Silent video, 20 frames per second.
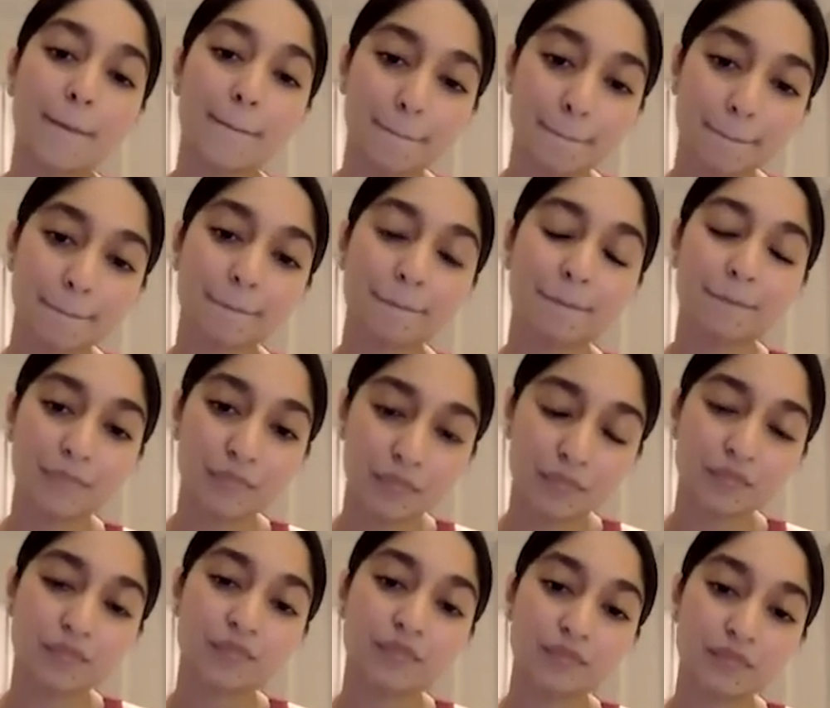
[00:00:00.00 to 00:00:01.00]

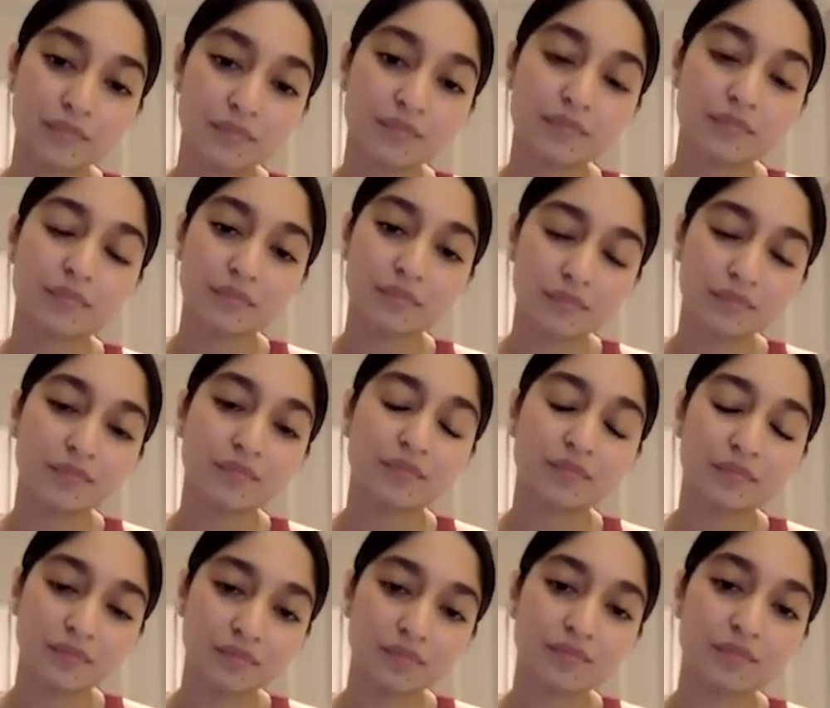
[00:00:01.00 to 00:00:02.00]

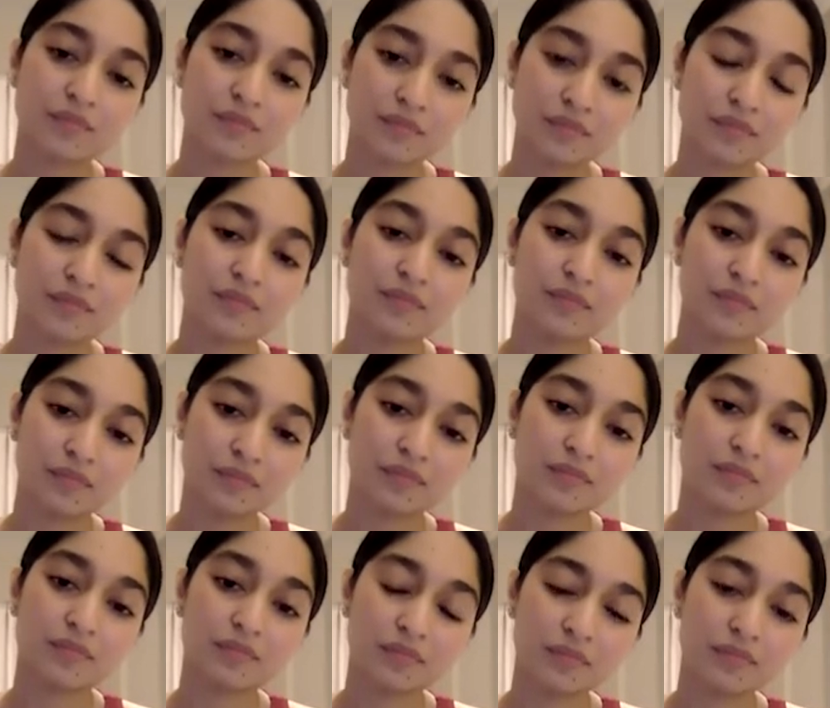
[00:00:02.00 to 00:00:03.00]

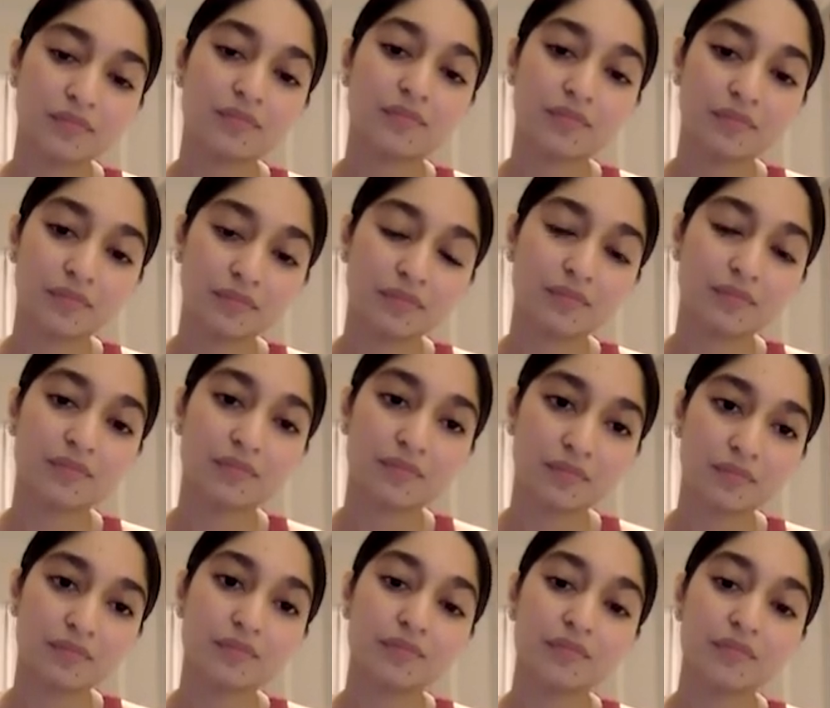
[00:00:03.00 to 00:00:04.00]

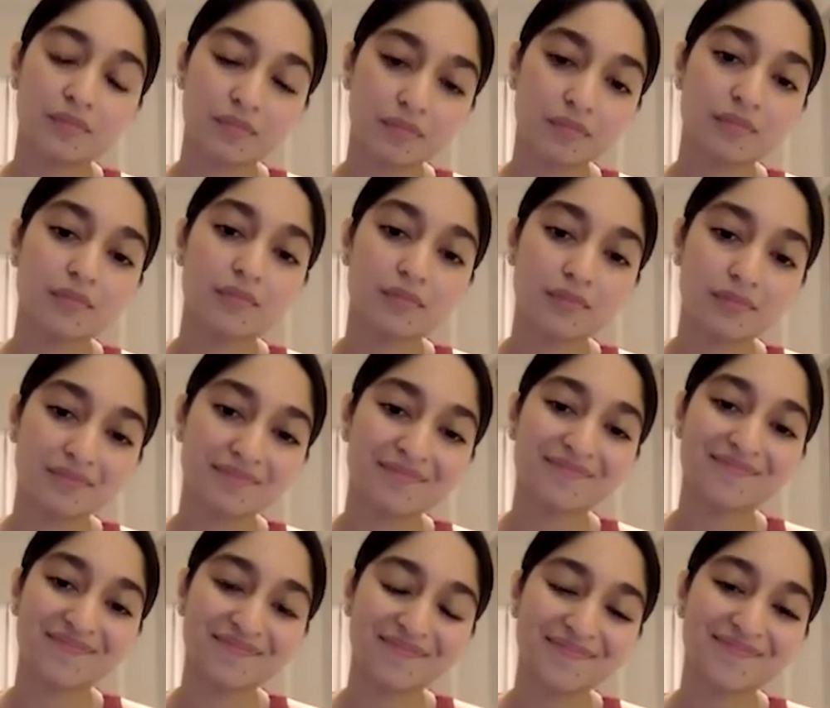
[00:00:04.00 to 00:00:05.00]

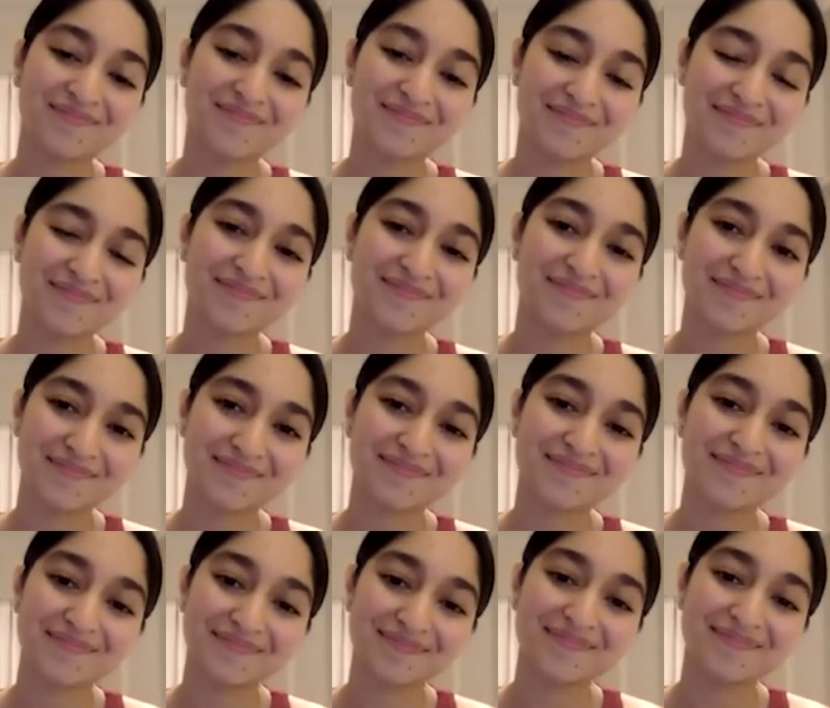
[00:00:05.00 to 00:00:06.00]

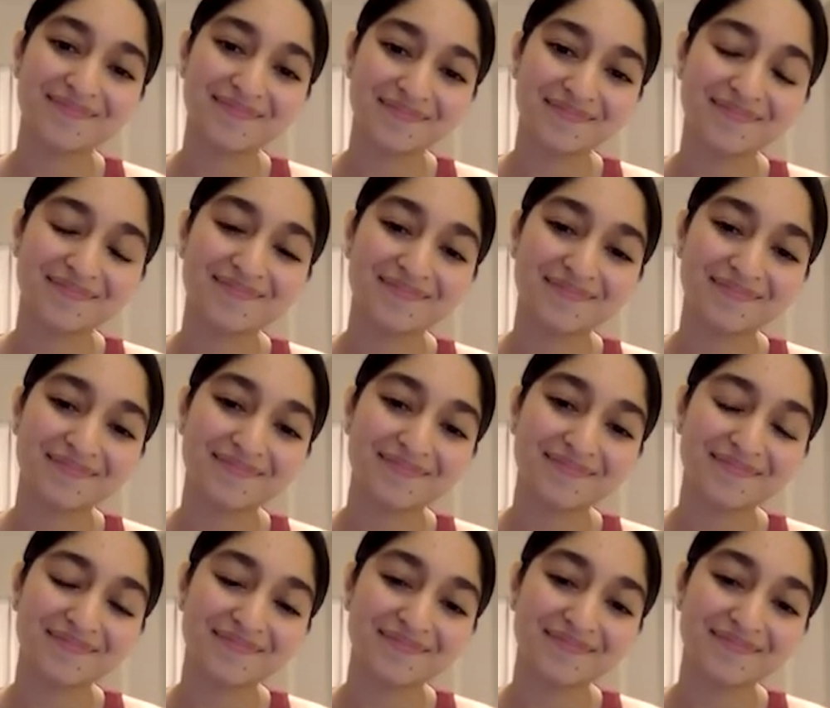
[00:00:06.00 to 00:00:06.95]
No words are spoken by the person on screen.